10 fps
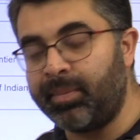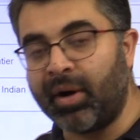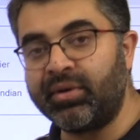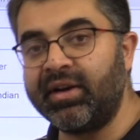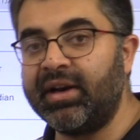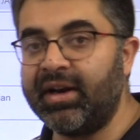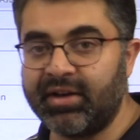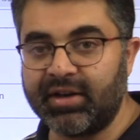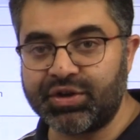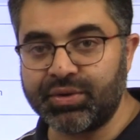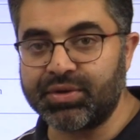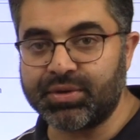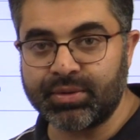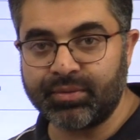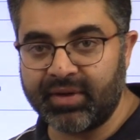boundary related
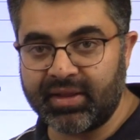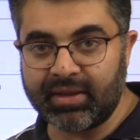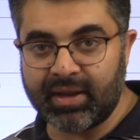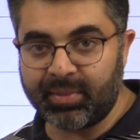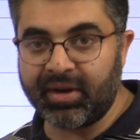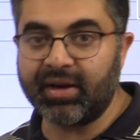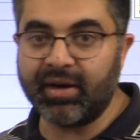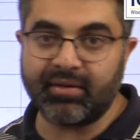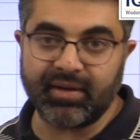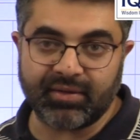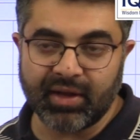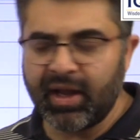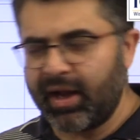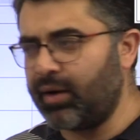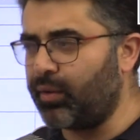issues with neighboring countries.
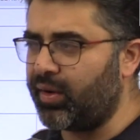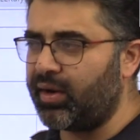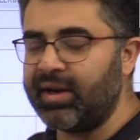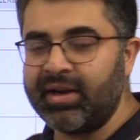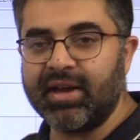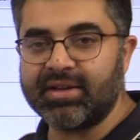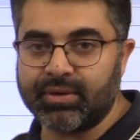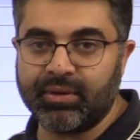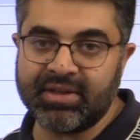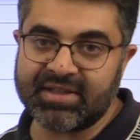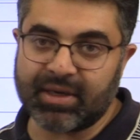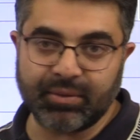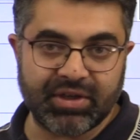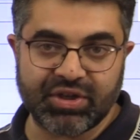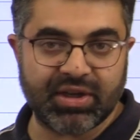And overall, India's role in
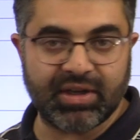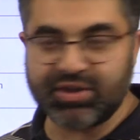South Asia